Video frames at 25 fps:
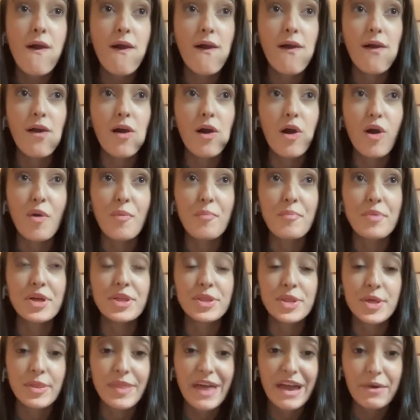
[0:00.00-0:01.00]
Um,
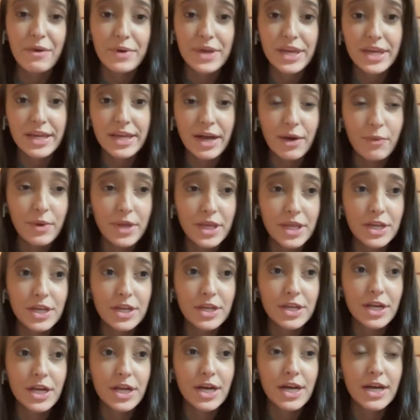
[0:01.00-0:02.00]
and then that week I
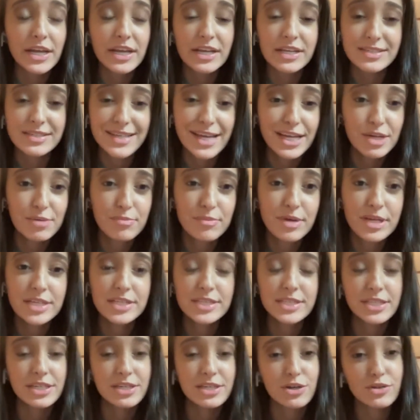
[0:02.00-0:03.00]
went and got anxiety
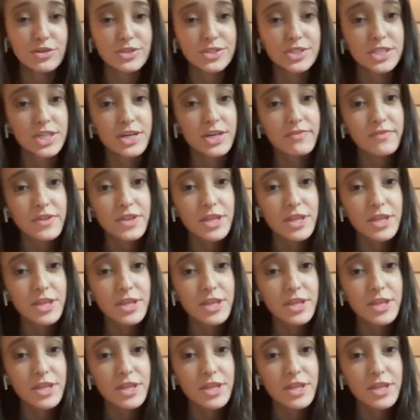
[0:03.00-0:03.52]
medicine and all this stuff.